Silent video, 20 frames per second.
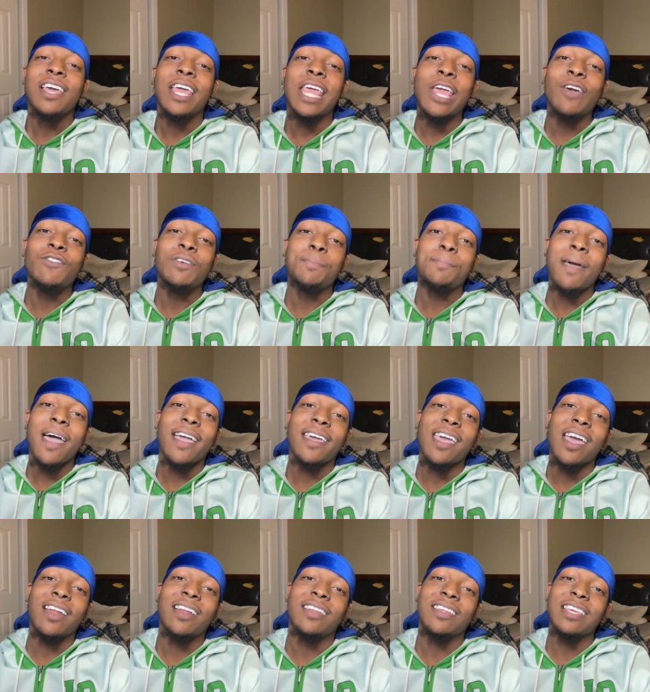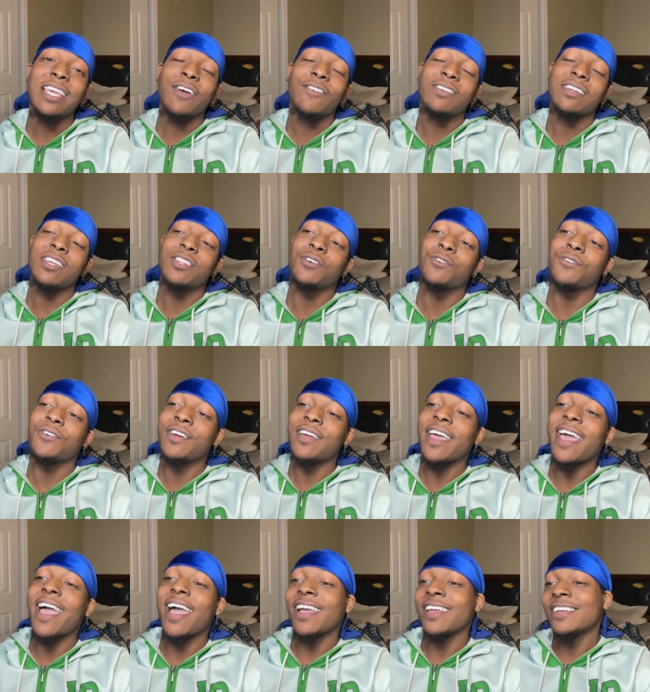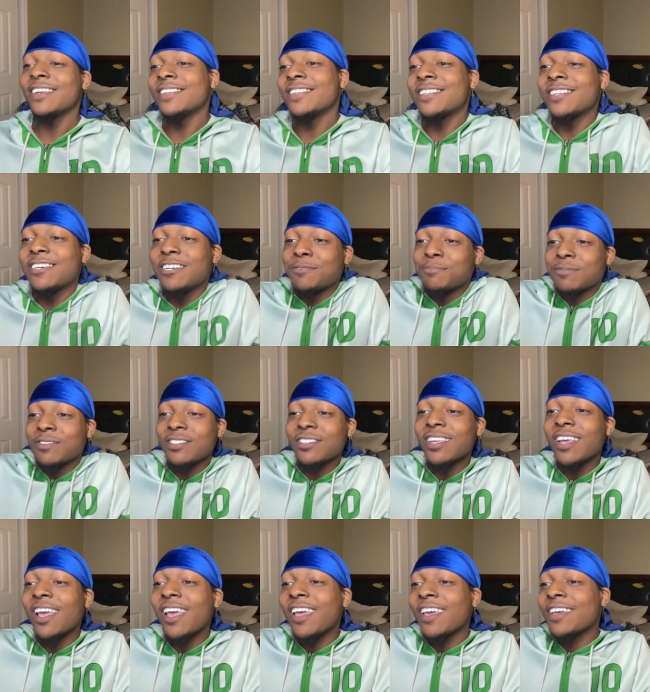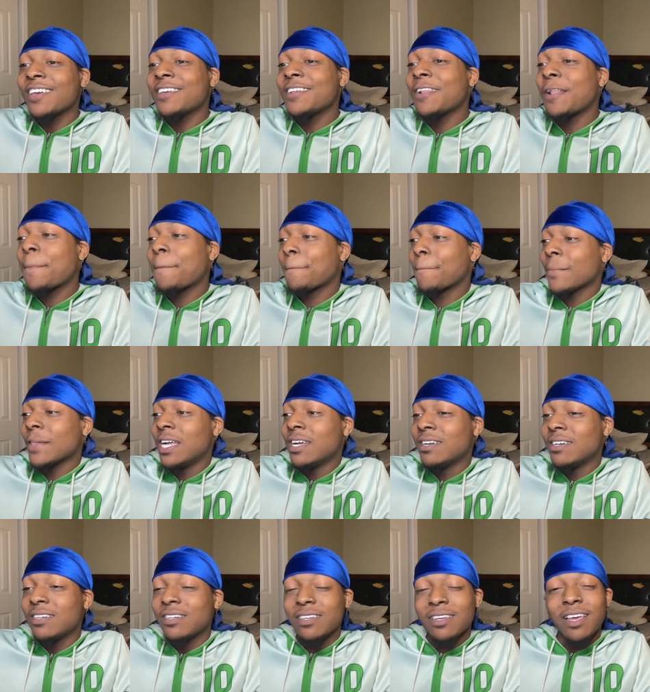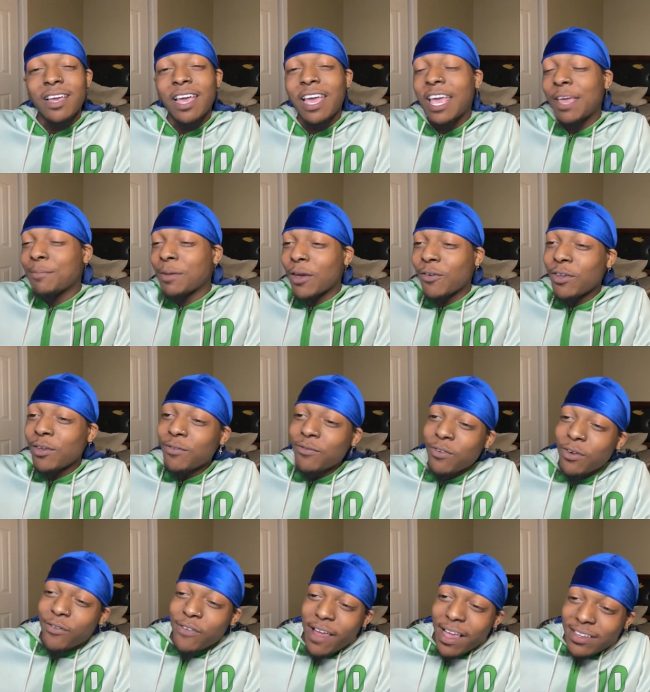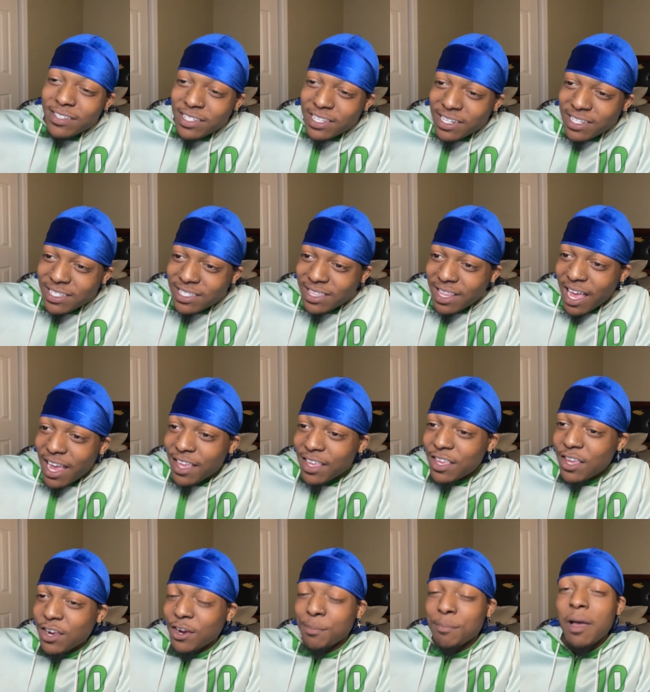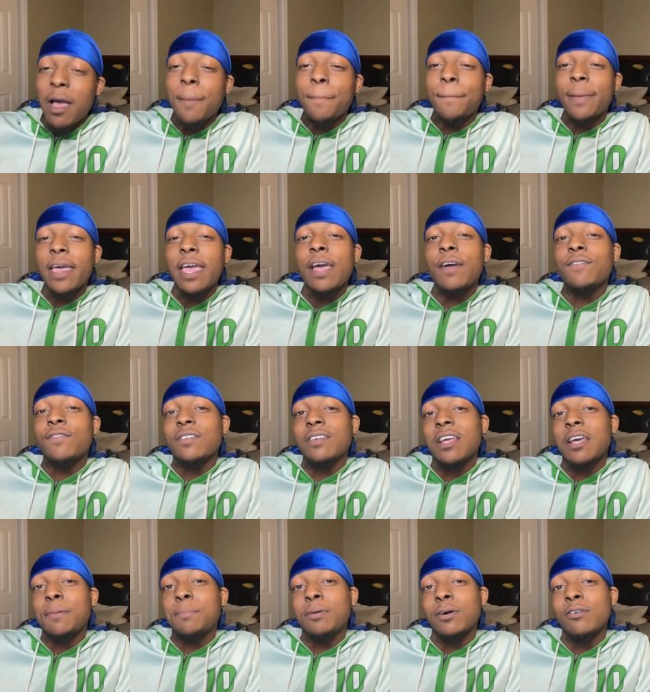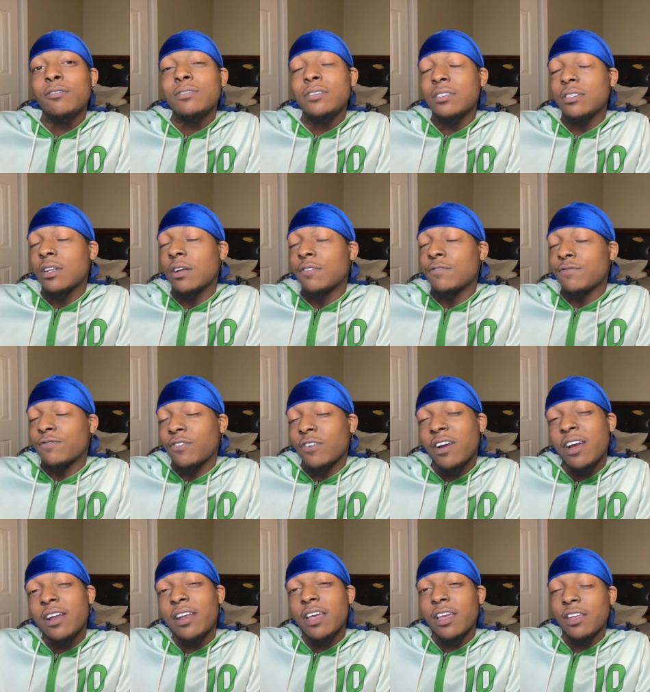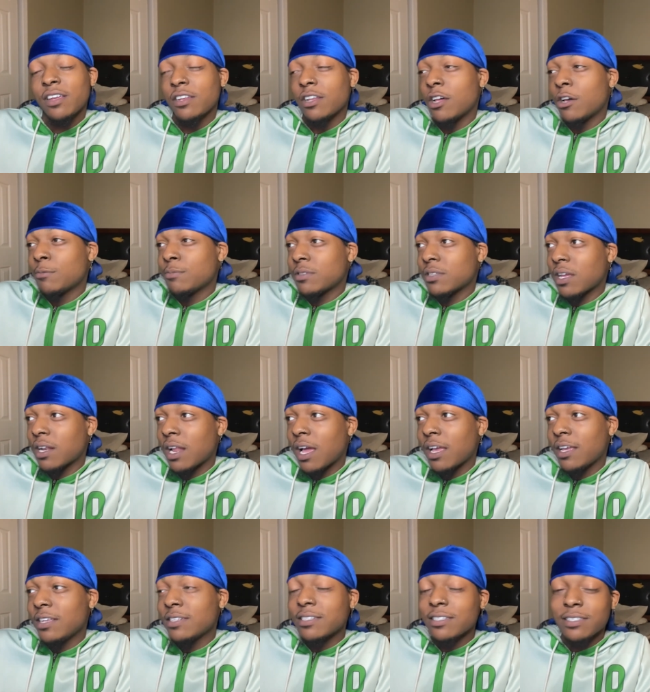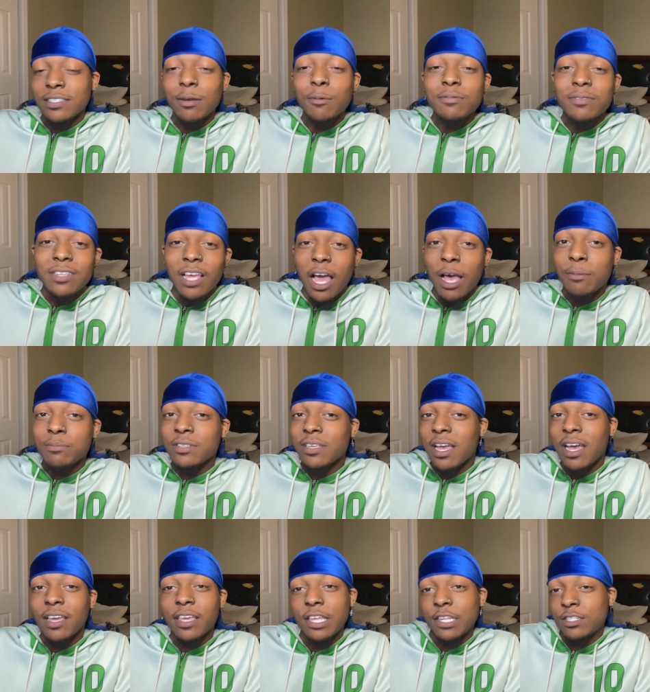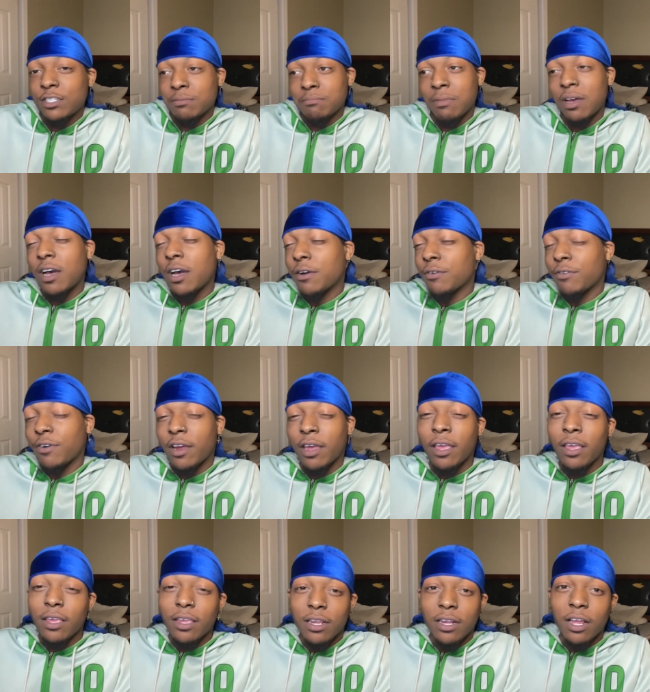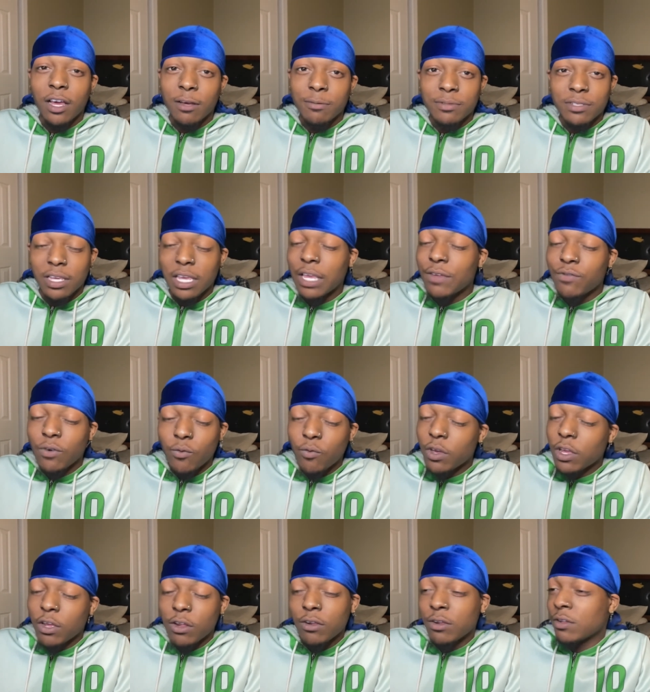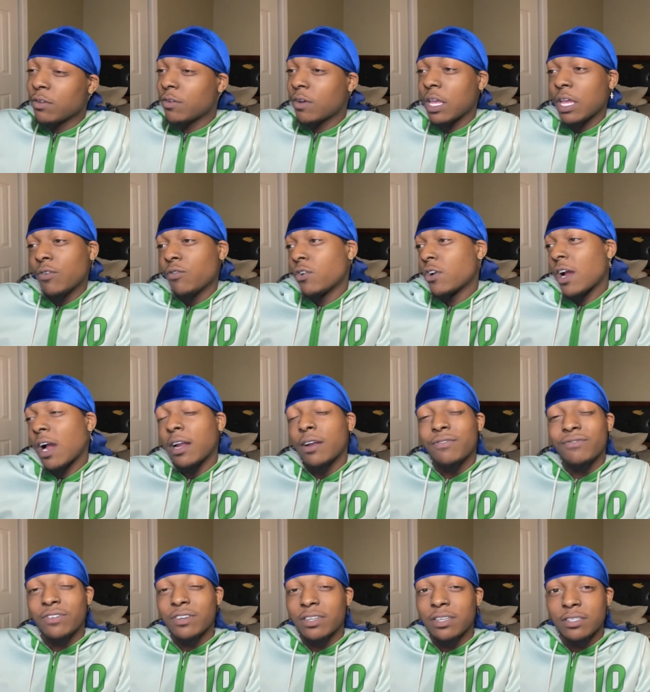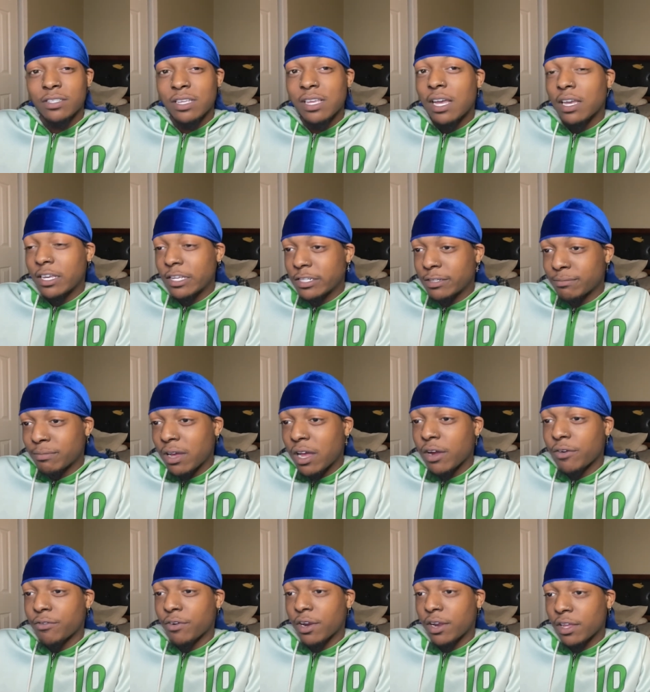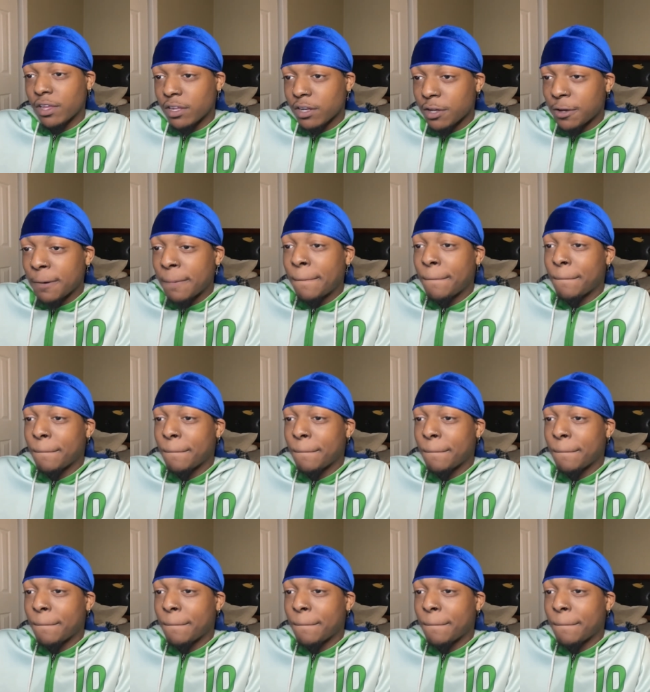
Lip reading: And we back at it to give another react. You know what I'm saying? Hey, man, we reacted to this Lightyear. My bad for not posting on Friday. You know what I'm saying? Like, it's just sometimes you gotta get your mind right. You know what I'm saying? Even when you grinding for this, you gotta get your mind right. You know?